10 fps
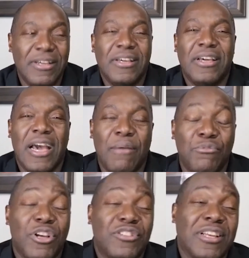I'm
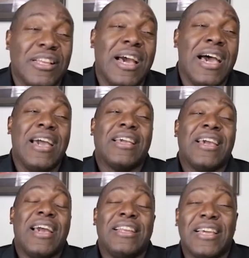just the guy
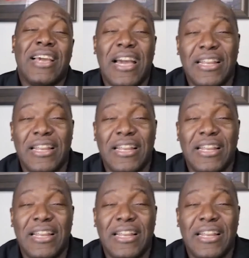kind of guy that's